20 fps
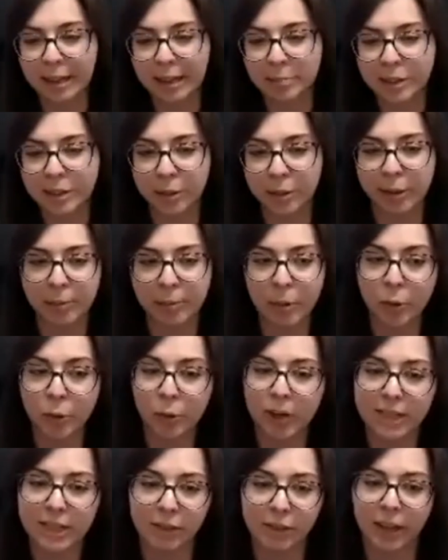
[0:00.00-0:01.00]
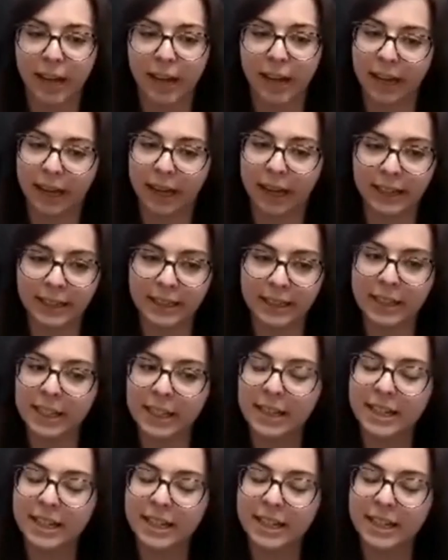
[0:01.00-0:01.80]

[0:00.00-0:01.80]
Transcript: So always on hand